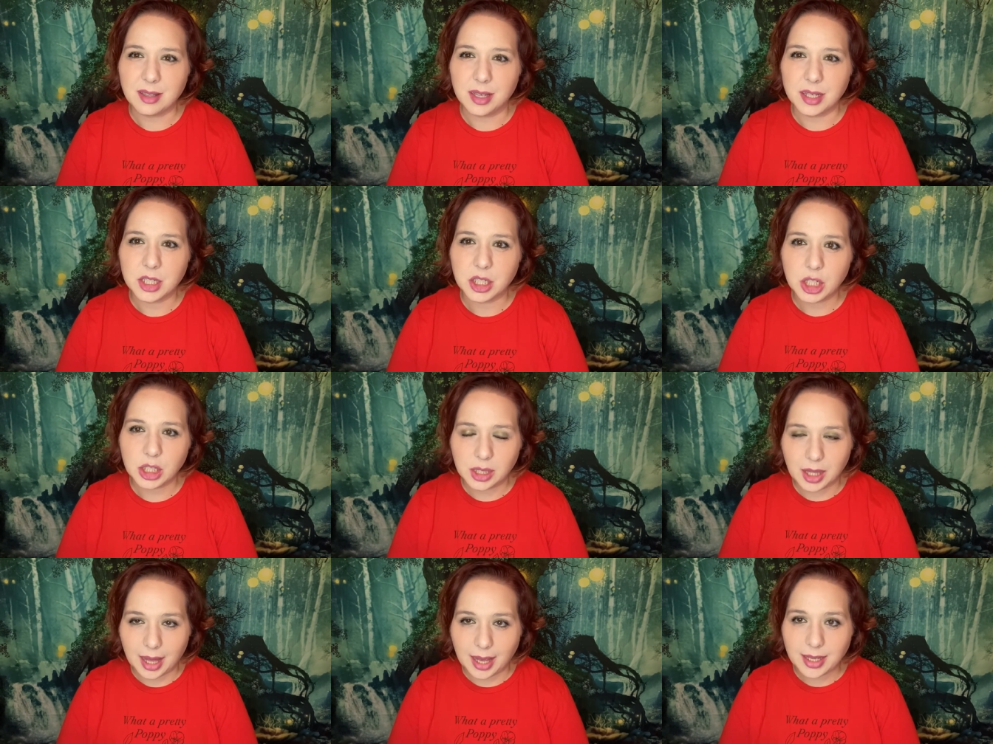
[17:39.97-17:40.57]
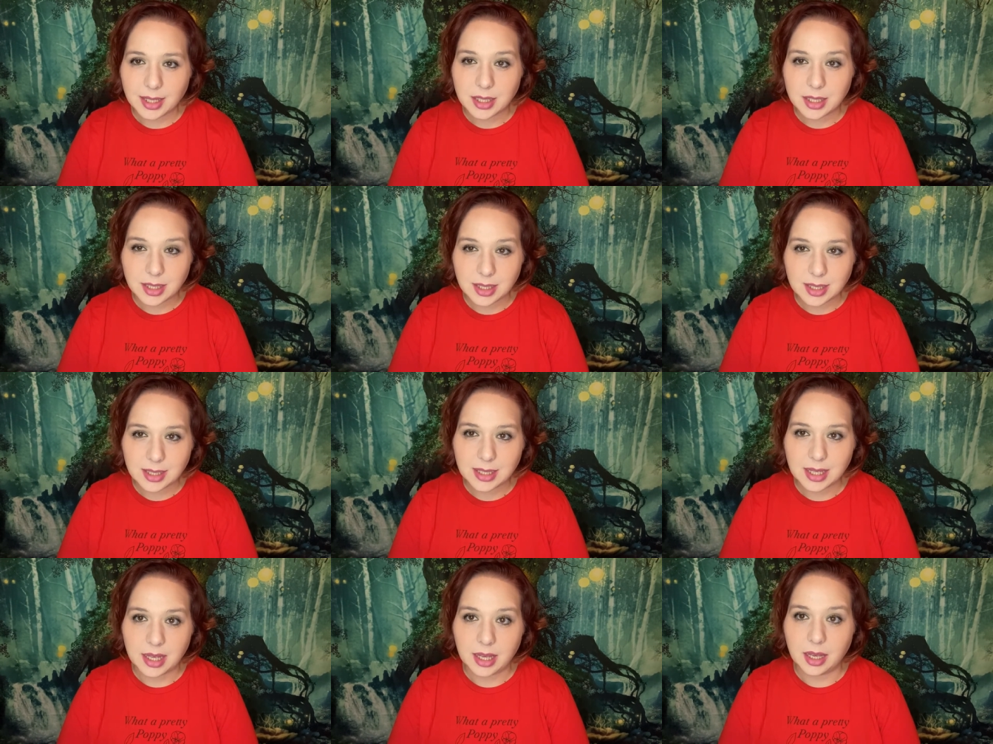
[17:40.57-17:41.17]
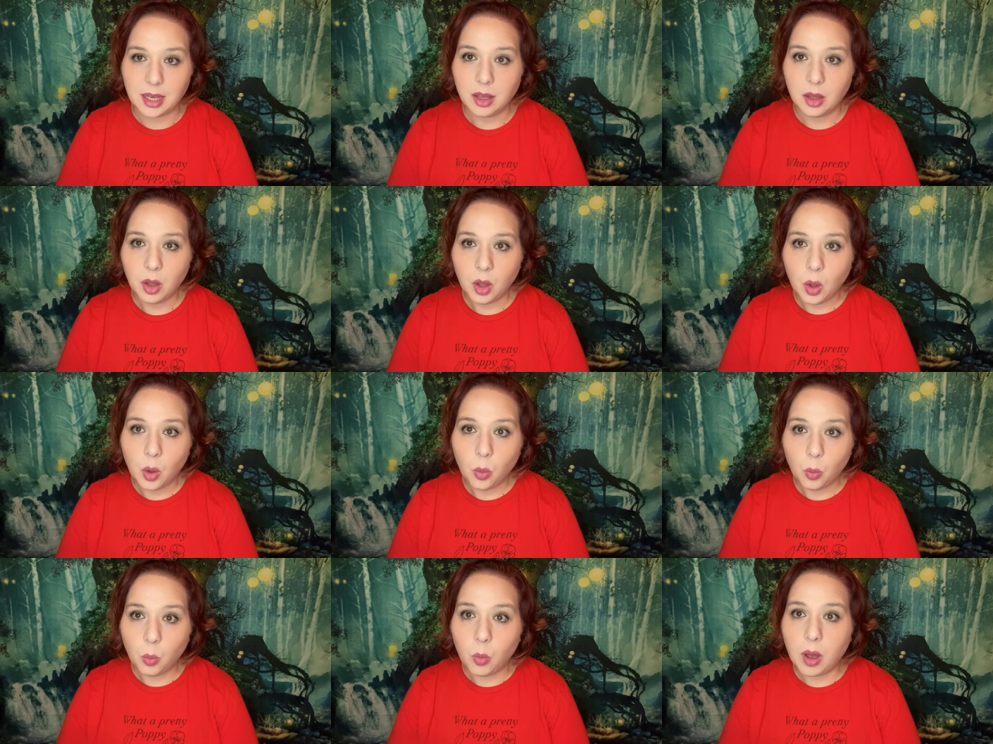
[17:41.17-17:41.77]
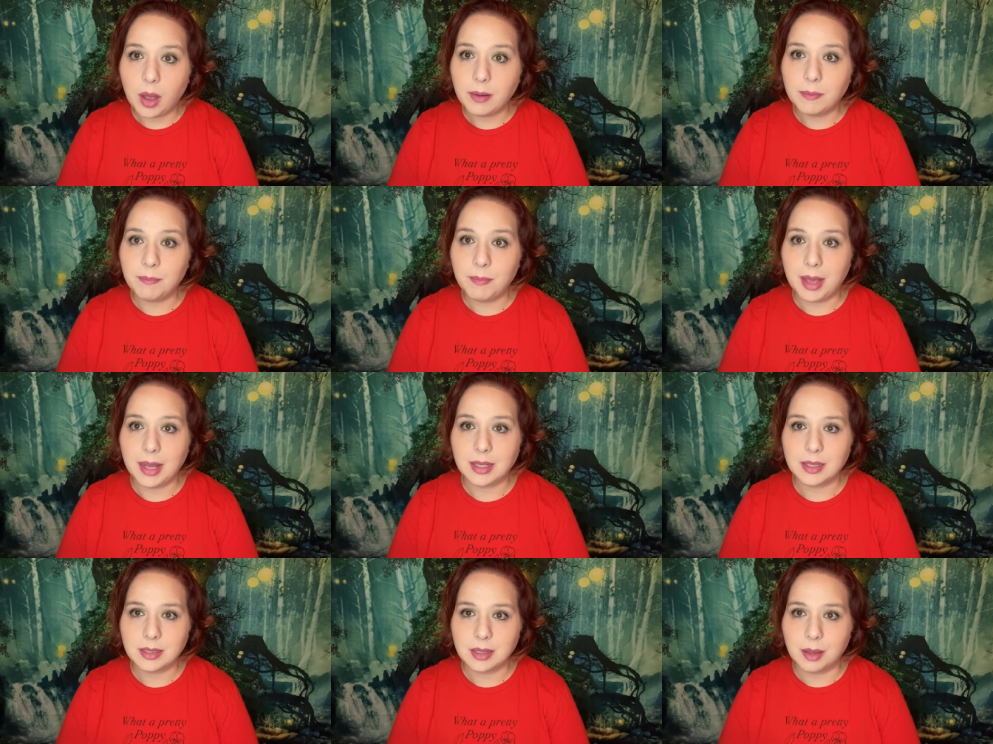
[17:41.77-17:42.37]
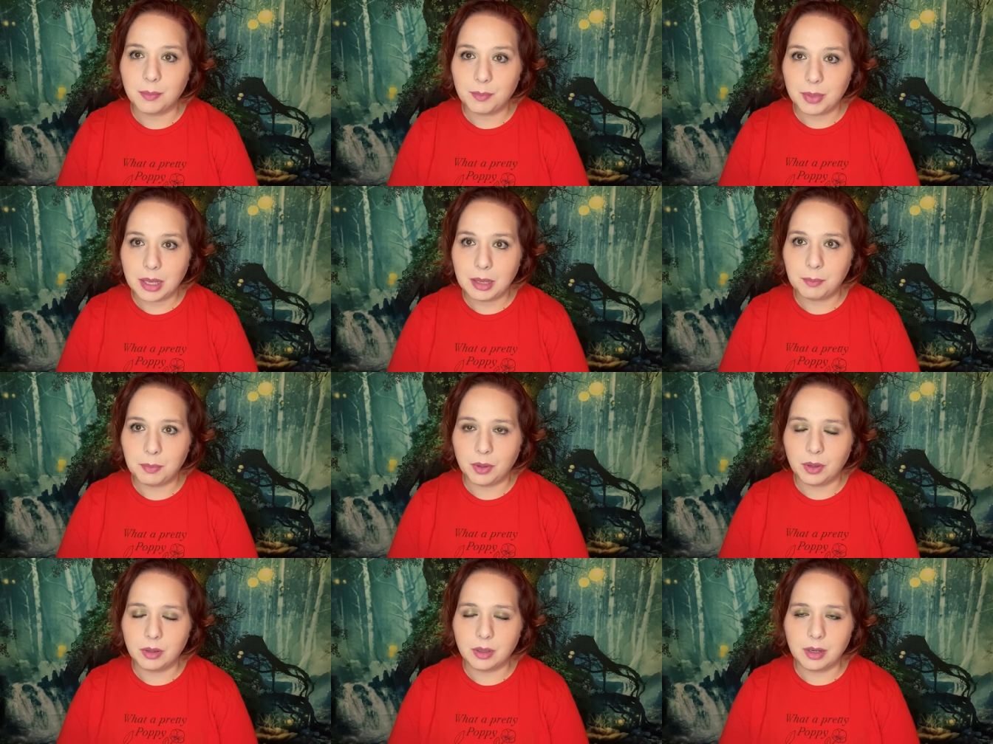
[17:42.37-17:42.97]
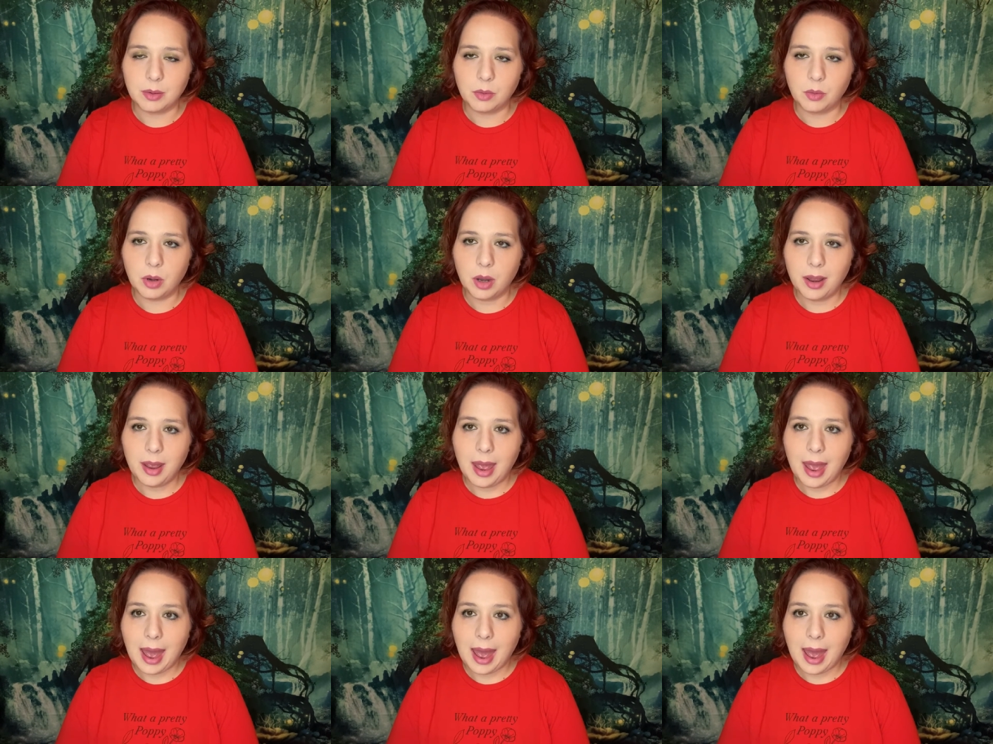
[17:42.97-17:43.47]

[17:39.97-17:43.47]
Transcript: Like she likes to see what makes up people and